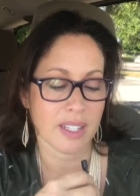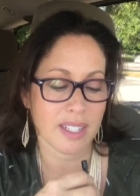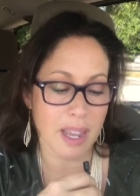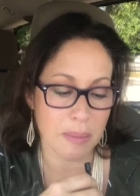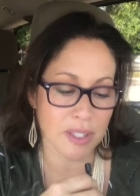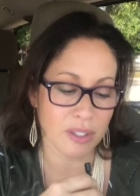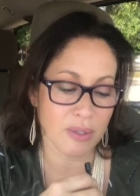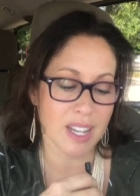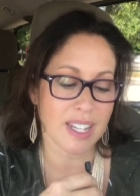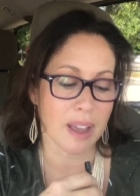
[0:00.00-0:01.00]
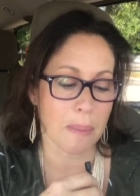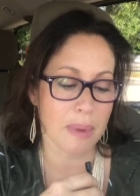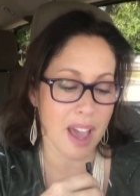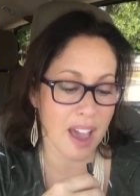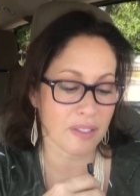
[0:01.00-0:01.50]
demonstrating a
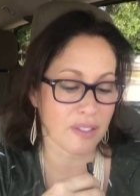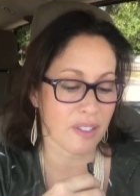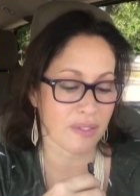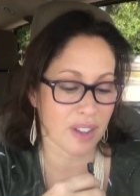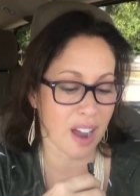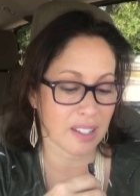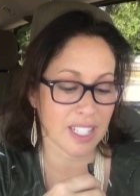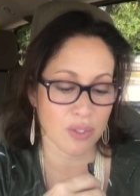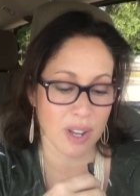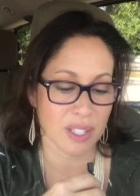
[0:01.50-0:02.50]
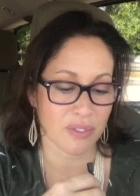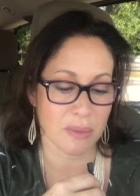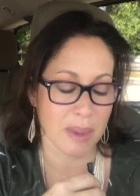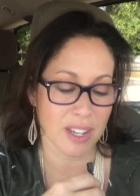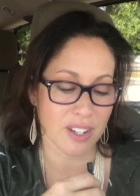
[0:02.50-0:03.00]
pattern of godly
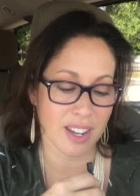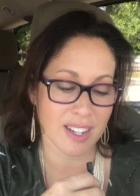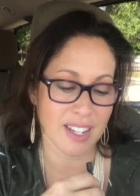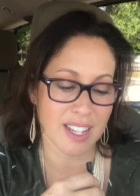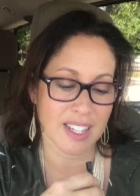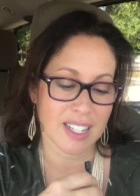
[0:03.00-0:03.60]
transformation.